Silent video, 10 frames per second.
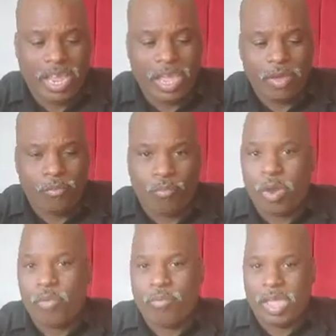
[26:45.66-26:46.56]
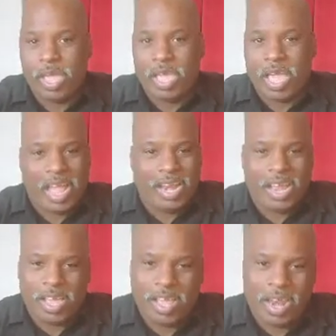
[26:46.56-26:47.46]
live 1 week. And
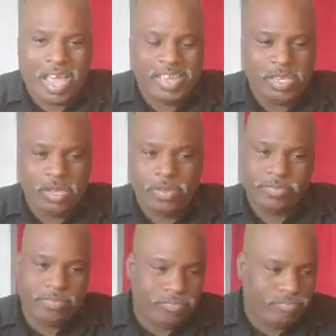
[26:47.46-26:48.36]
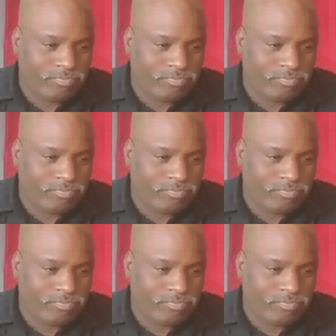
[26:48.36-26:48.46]
I'm not gonna lie to you.